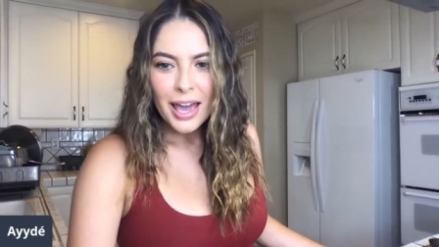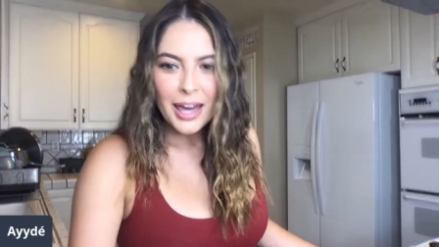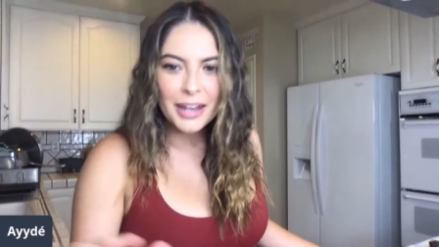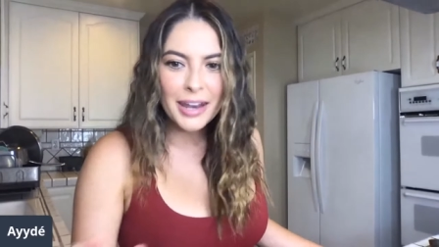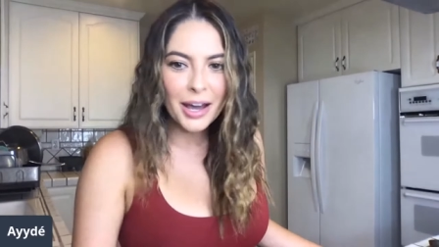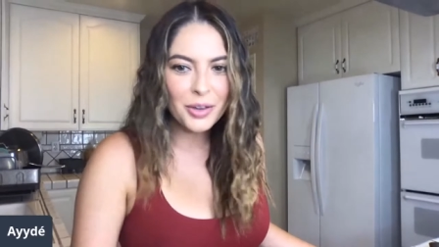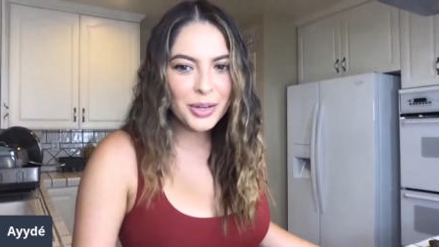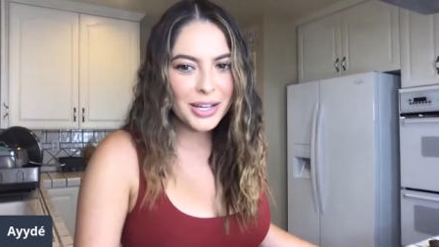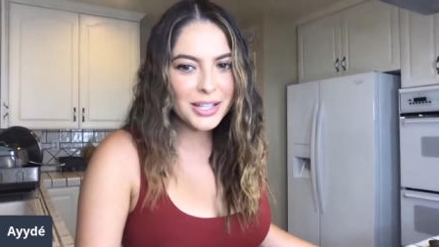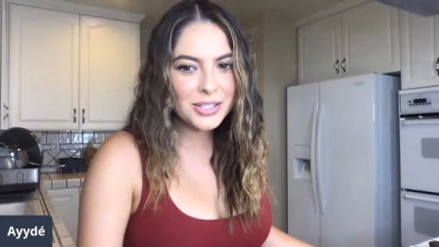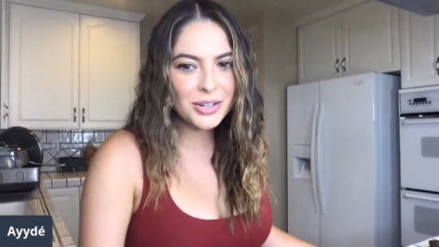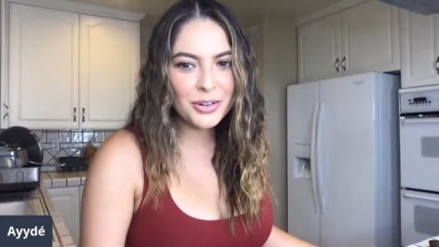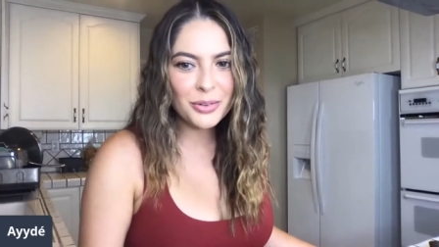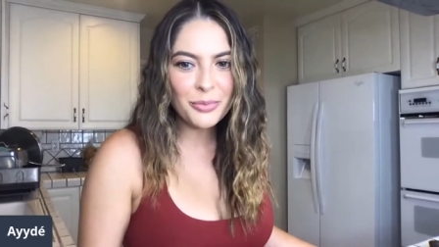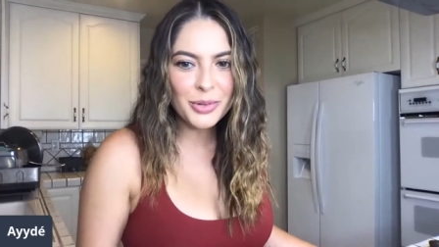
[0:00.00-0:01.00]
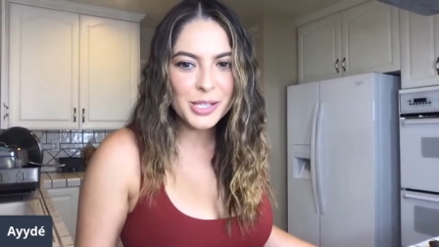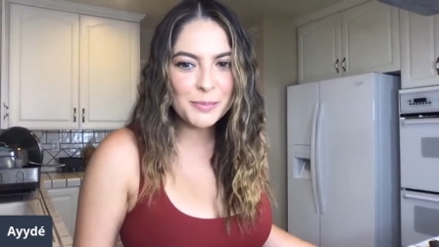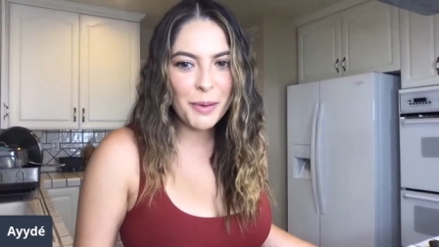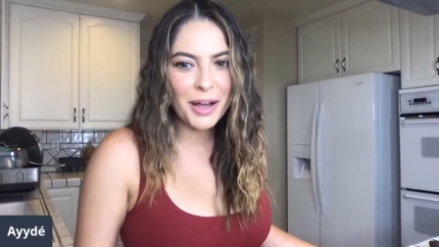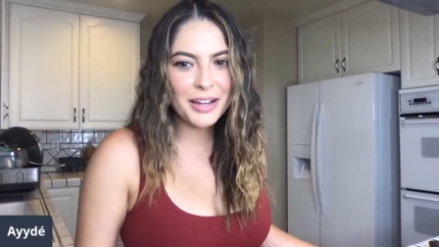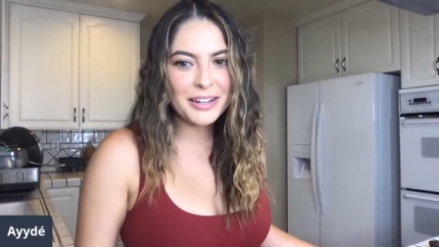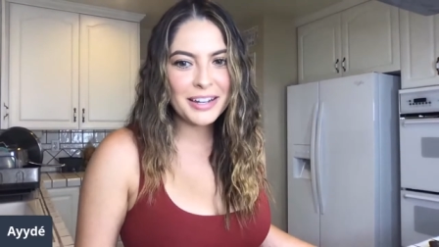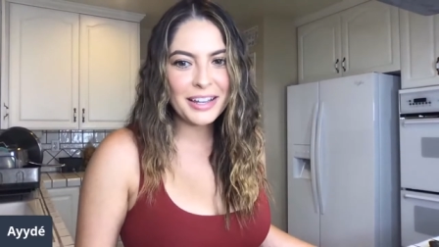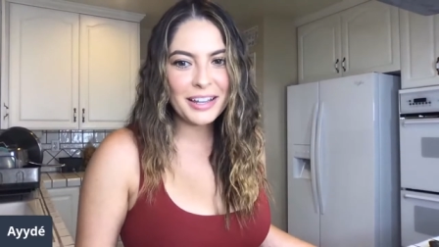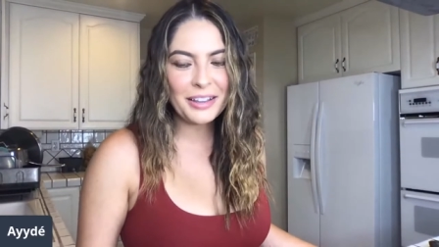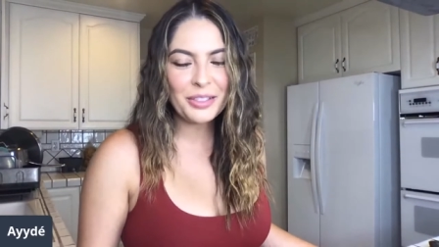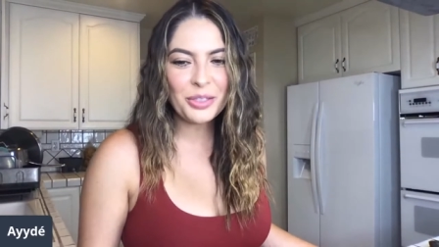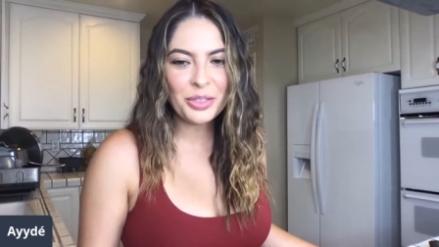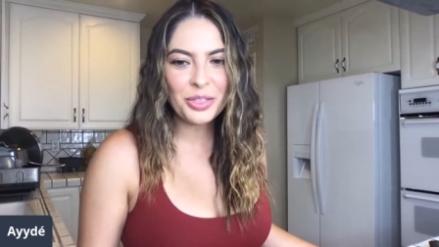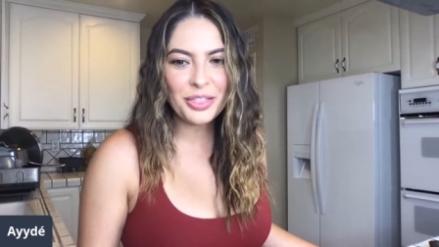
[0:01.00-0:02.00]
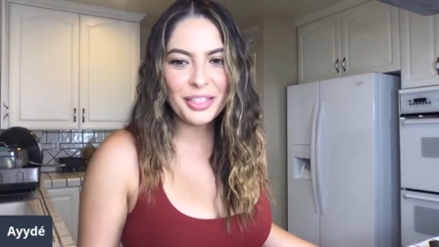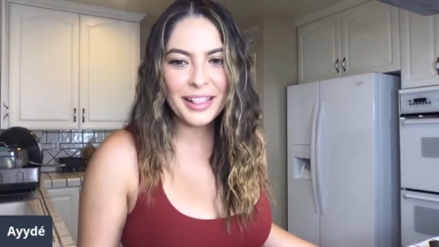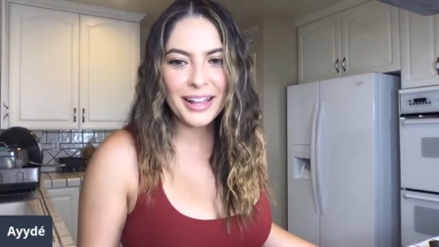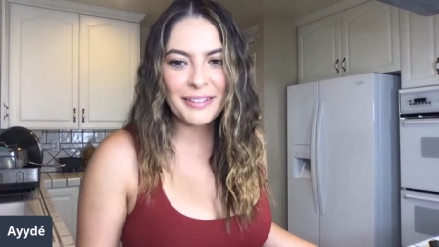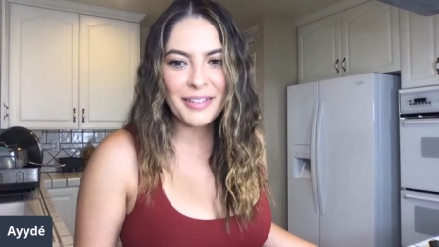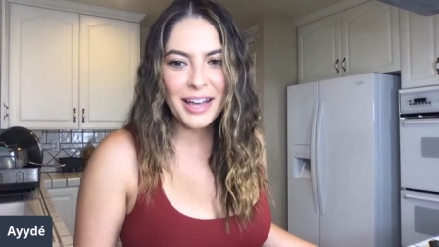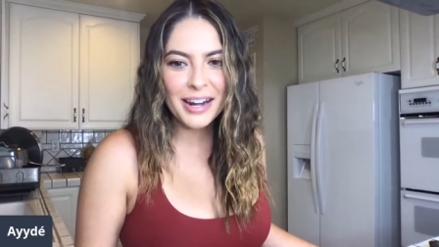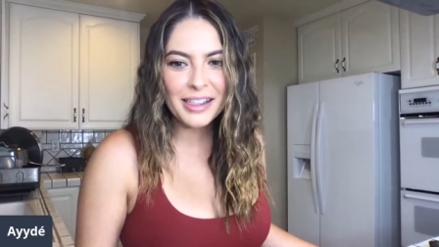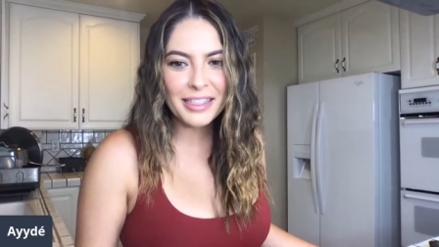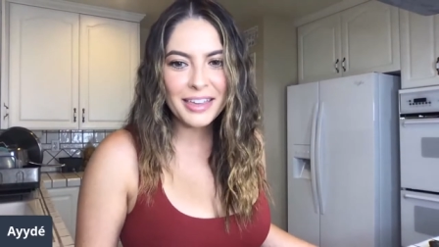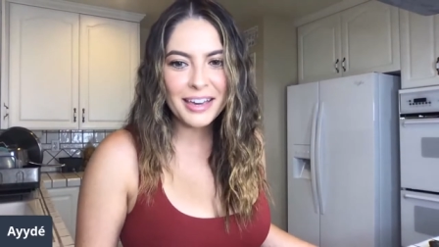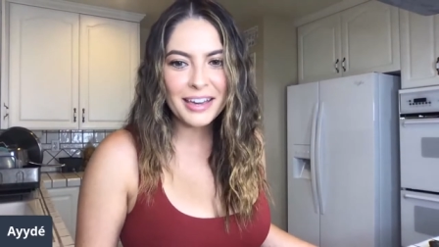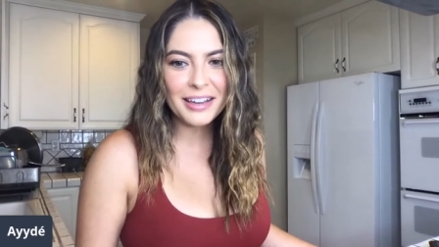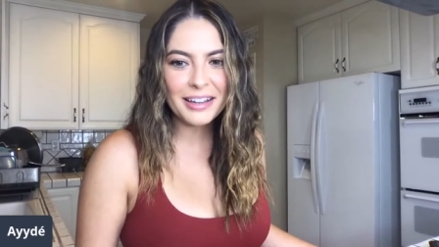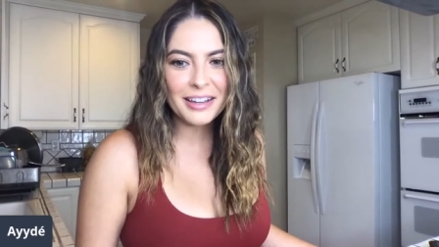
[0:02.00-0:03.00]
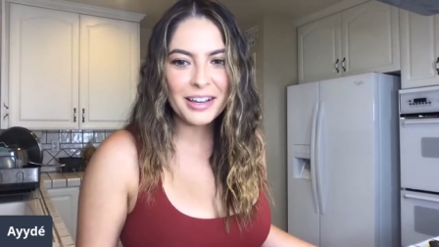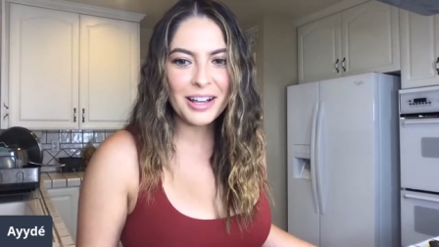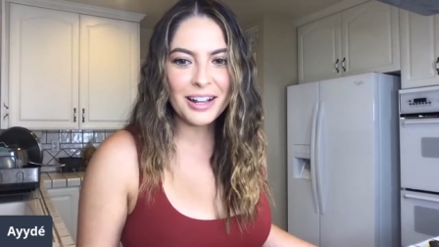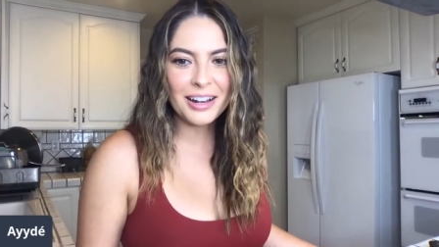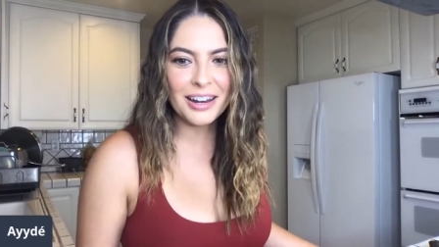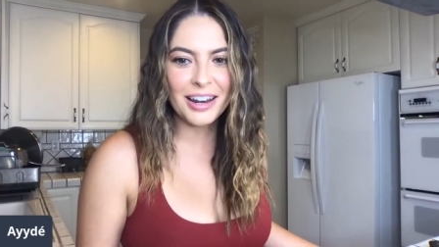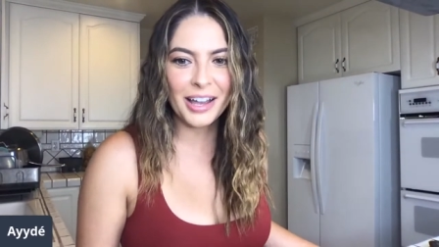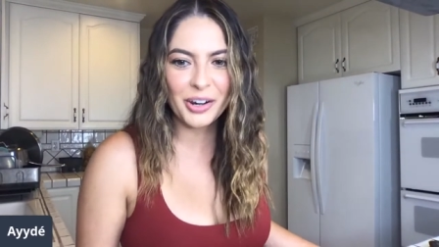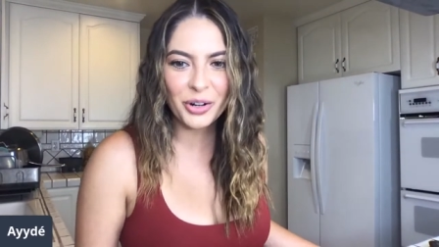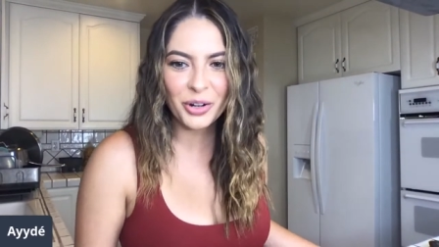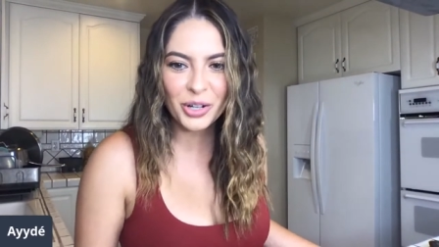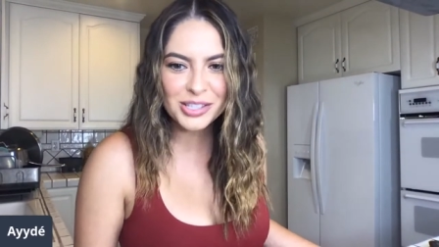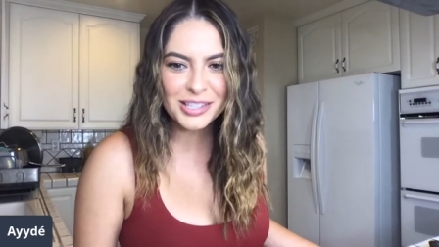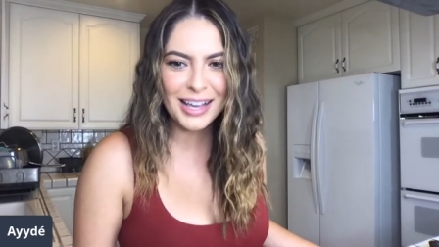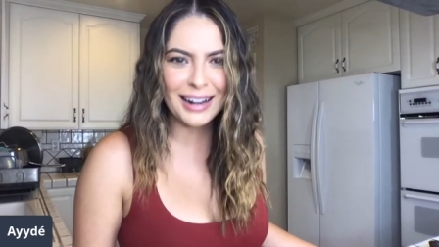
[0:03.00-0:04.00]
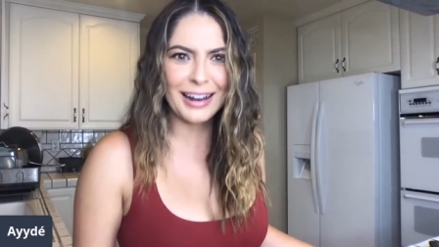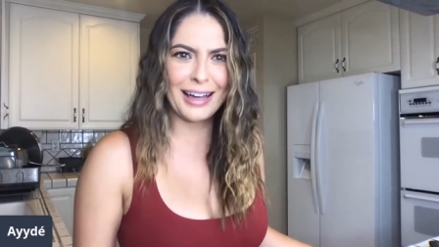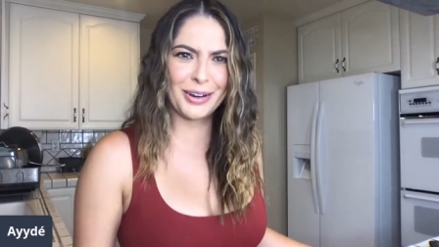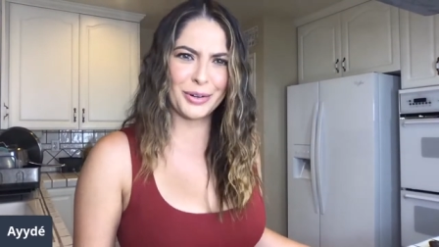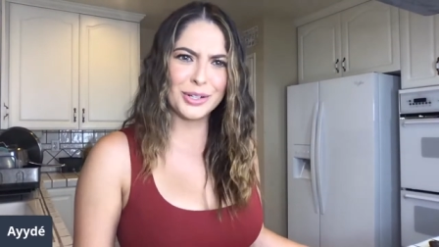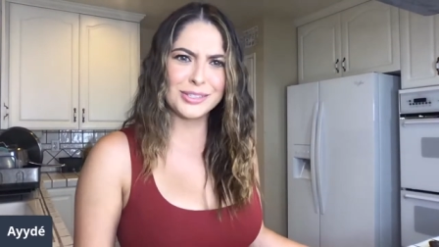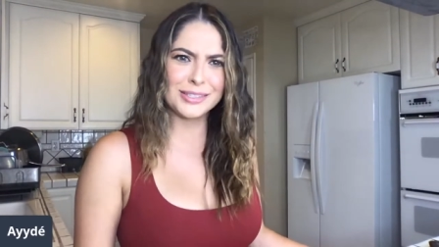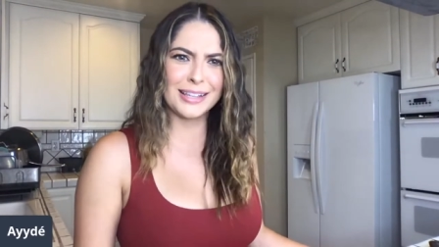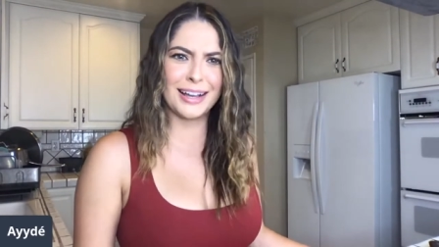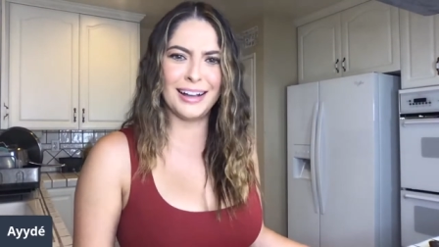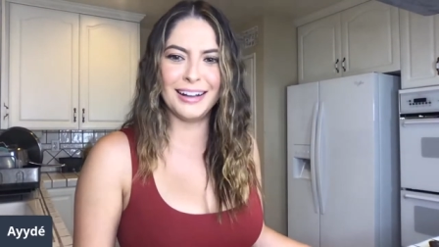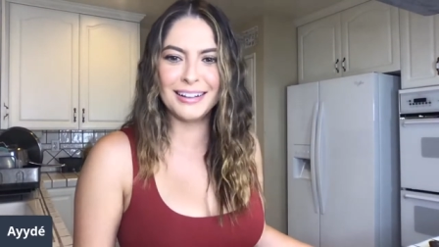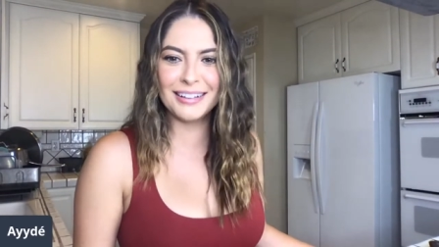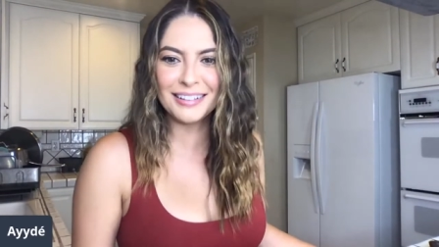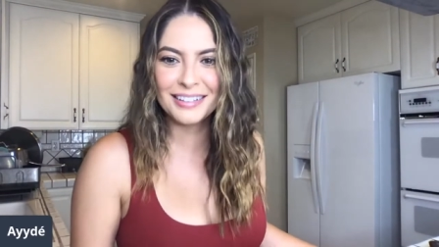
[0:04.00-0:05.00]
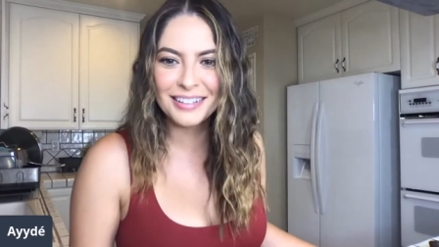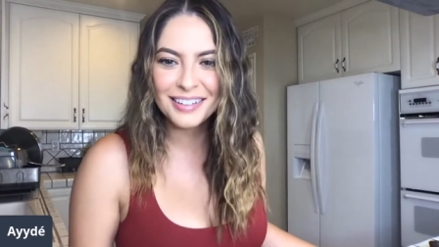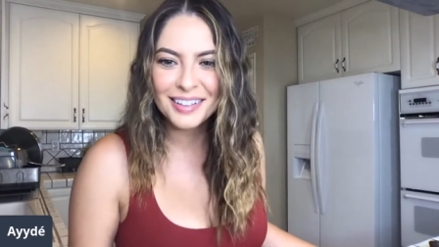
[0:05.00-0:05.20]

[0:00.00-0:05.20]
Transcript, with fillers: And now you guys are responding. La verde, la rosa, la rosa.